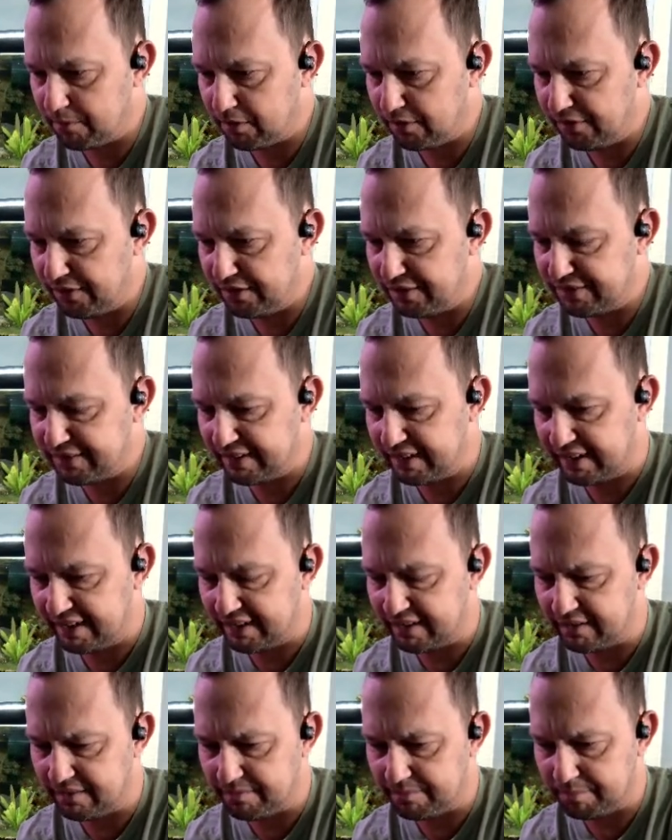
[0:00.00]
on this
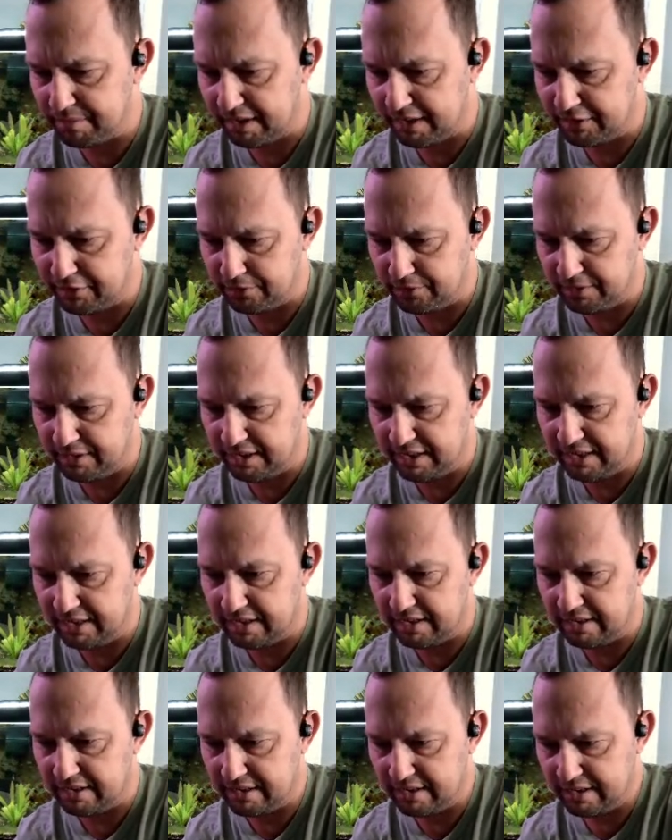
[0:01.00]
setting, but I do
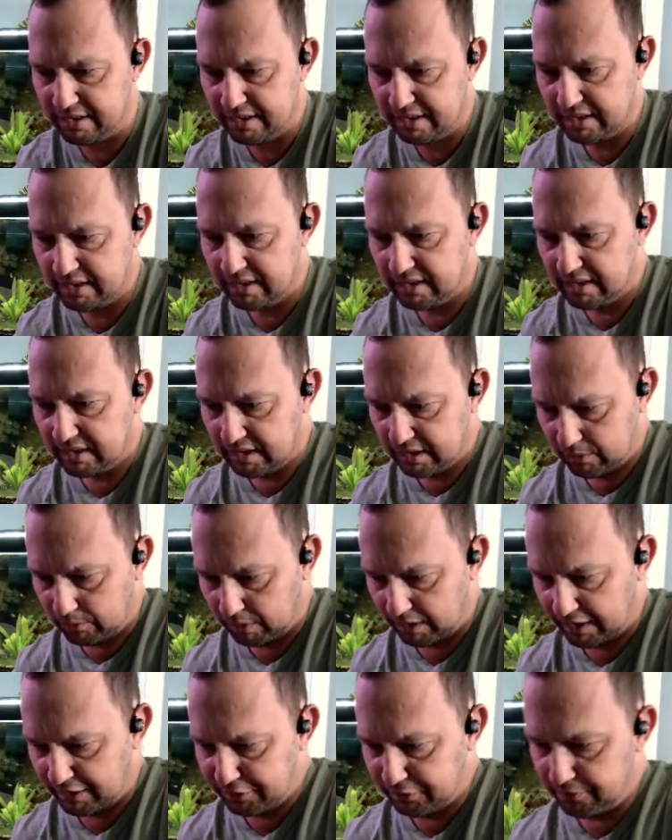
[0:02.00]
need,
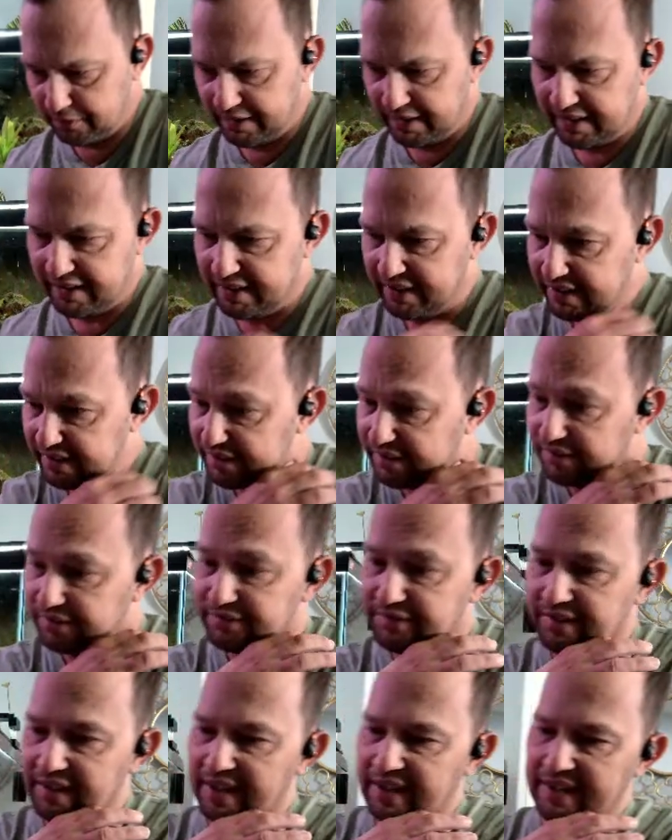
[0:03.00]
what I do need
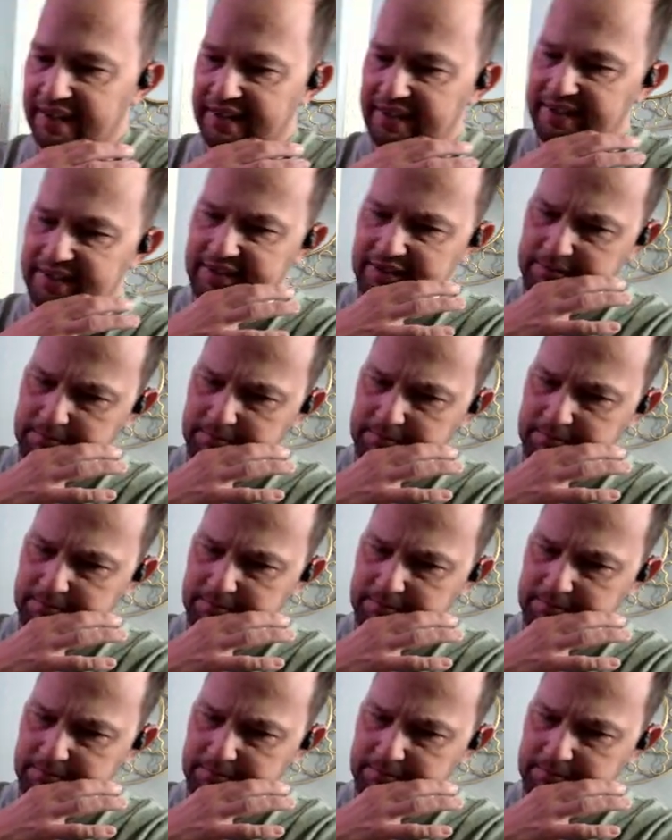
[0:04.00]
is a